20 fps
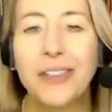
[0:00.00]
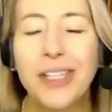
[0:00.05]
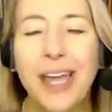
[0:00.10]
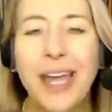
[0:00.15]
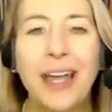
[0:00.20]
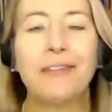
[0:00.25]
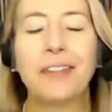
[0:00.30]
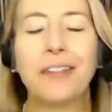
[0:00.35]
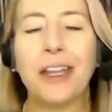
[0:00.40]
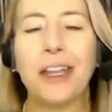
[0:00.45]
to
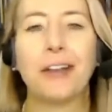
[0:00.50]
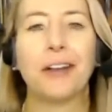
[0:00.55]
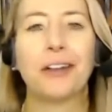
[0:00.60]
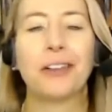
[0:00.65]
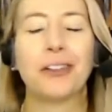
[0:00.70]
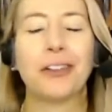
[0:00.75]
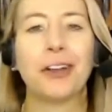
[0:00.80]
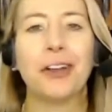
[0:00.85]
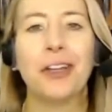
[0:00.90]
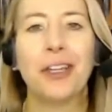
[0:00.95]
have
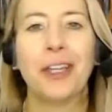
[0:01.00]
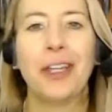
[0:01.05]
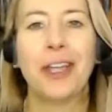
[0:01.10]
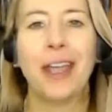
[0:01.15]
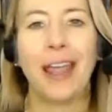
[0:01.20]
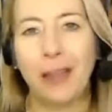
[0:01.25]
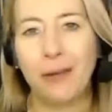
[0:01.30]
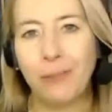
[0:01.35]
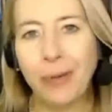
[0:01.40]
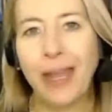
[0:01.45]
character
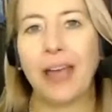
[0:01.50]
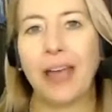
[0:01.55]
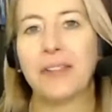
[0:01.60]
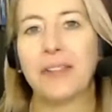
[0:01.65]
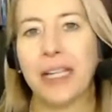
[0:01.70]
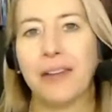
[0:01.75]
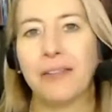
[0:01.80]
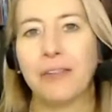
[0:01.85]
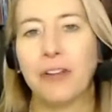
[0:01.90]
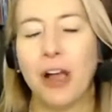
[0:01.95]
and we have
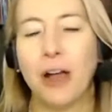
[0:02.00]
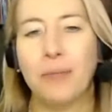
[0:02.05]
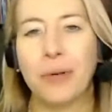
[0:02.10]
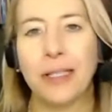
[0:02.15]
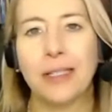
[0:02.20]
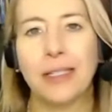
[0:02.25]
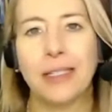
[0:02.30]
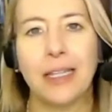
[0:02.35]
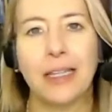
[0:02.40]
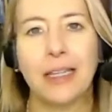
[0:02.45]
to have
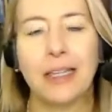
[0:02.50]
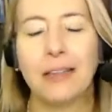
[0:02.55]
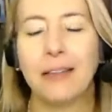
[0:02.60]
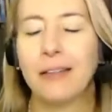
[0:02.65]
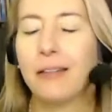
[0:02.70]
competency.